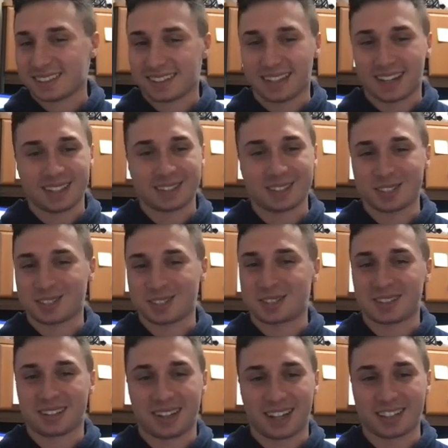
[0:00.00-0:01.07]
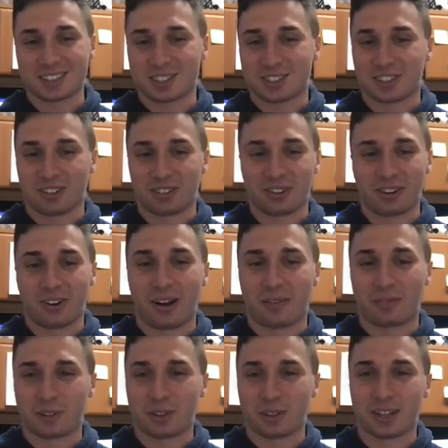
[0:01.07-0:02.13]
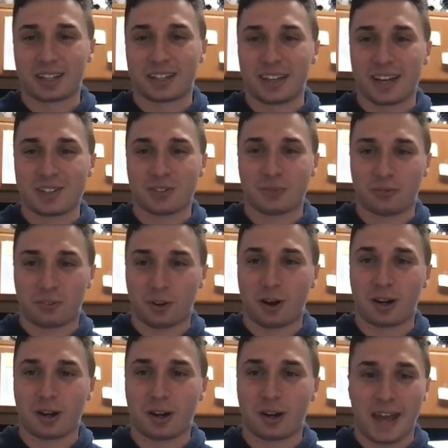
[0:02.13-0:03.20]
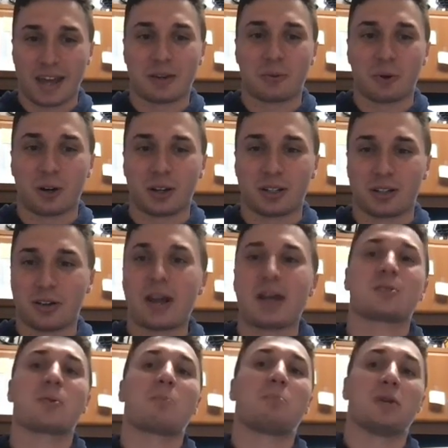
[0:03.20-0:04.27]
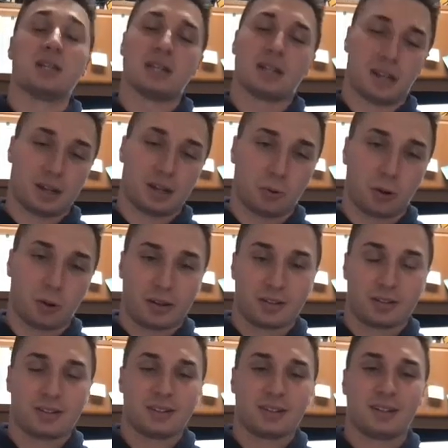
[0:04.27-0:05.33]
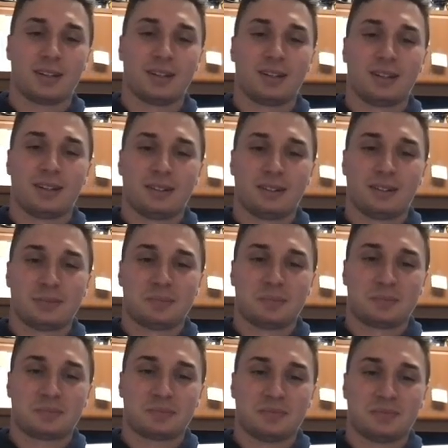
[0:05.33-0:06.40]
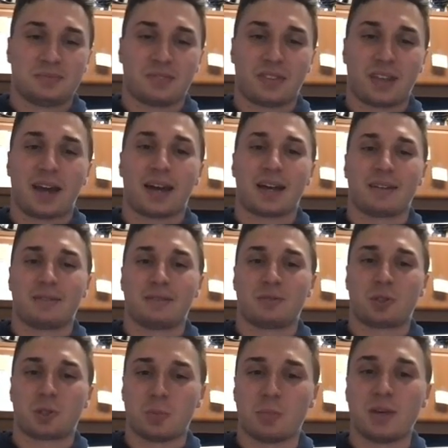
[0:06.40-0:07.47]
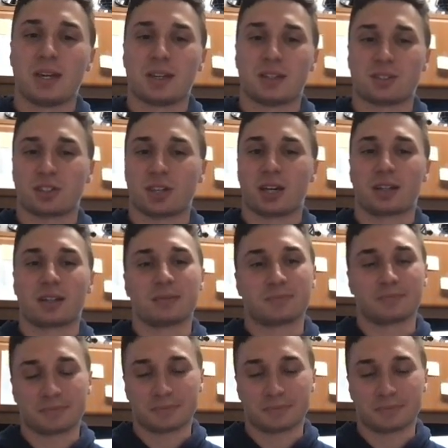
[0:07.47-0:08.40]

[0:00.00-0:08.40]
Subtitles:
I just don't know. I feel like he hasn't fought anyone, he hasn't beaten anyone that to me is like